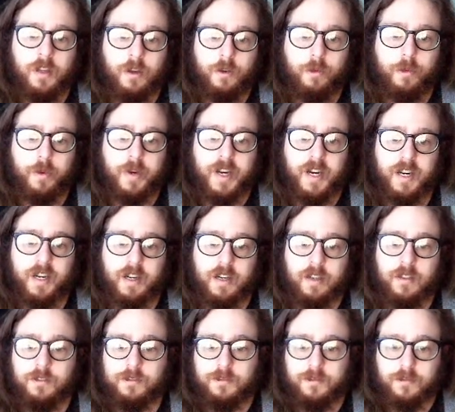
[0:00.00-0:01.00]

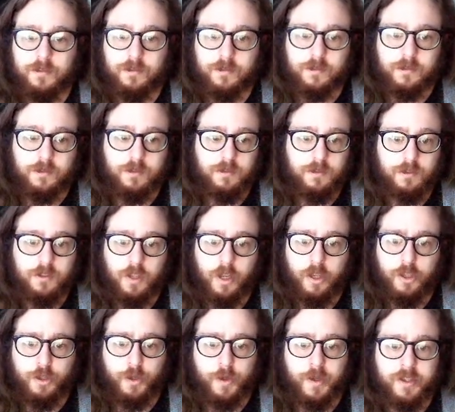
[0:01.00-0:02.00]
where
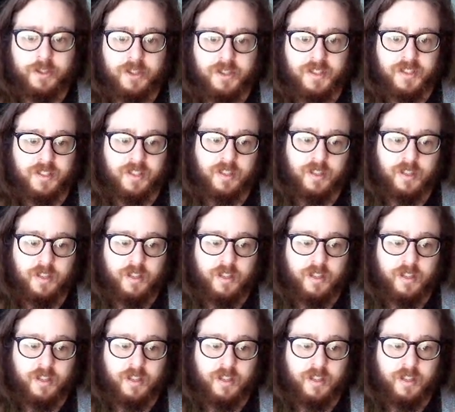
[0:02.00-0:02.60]
you can just,